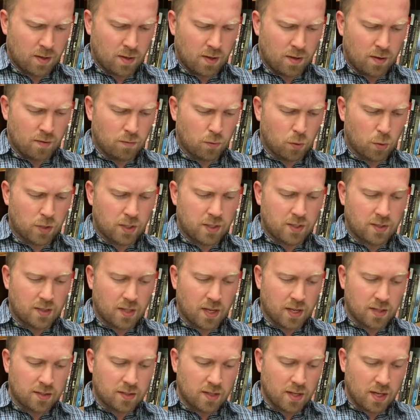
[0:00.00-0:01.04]
For he
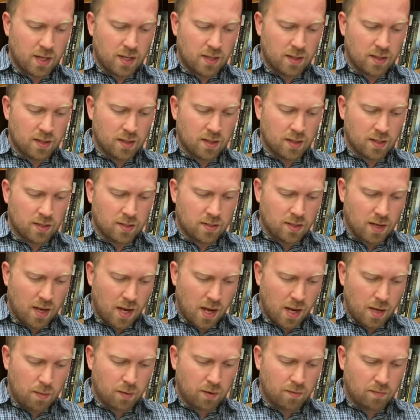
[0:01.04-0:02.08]
says, in the
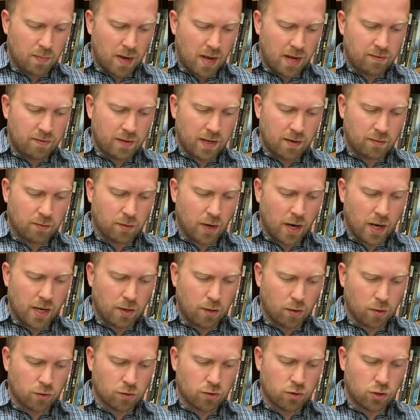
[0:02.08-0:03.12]
time of my favor I
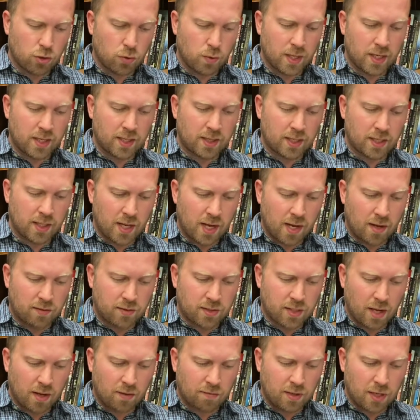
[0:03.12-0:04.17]
heard you, and in the day of
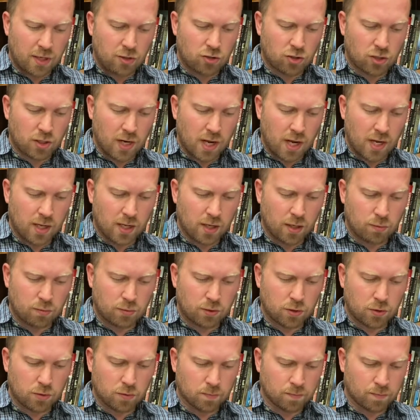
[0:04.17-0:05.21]
salvation I helped
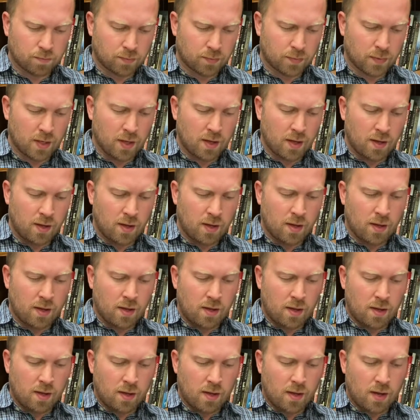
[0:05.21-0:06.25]
you.
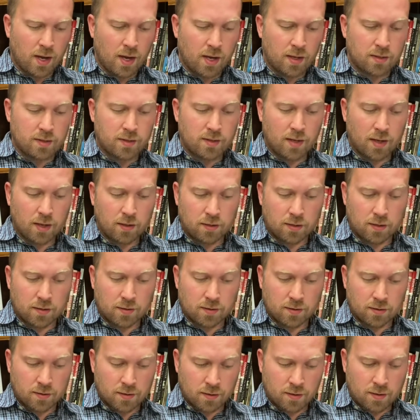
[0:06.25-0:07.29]
I tell you,
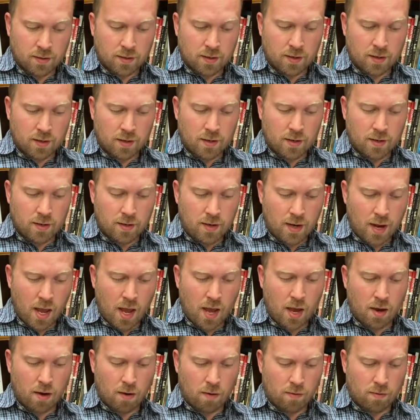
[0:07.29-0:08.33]

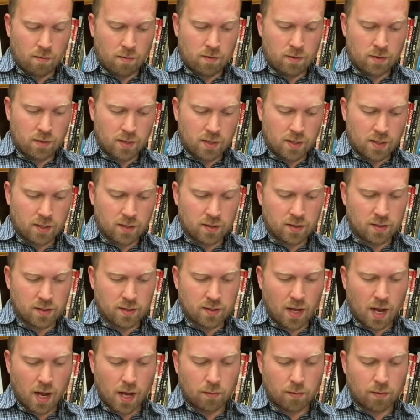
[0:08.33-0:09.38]
now is the
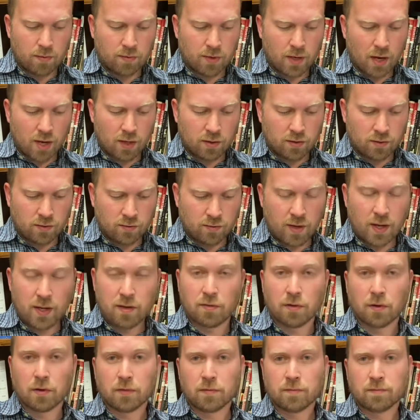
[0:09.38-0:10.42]
time of God's
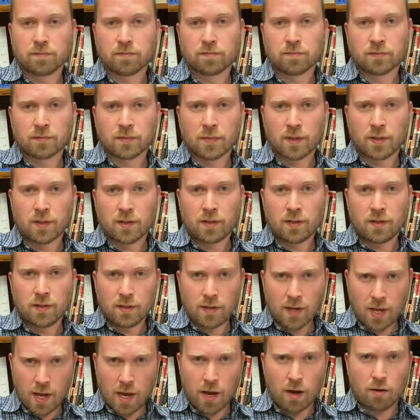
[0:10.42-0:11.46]
favor.
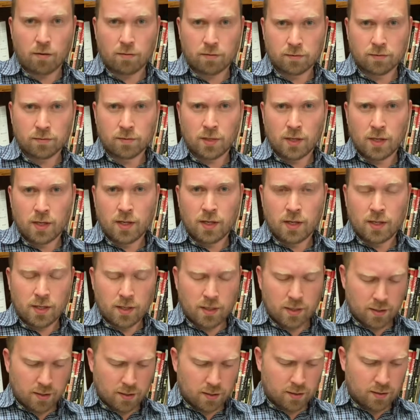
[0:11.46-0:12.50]
Now
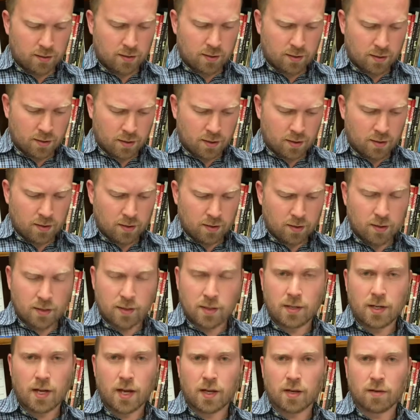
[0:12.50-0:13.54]
is the
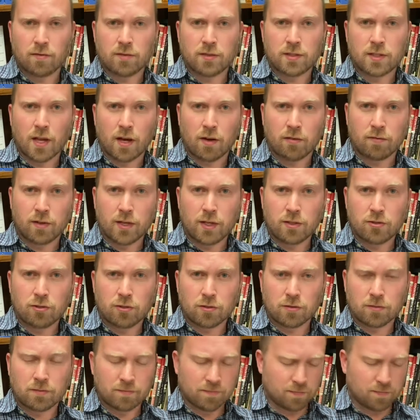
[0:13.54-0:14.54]
day of salvation.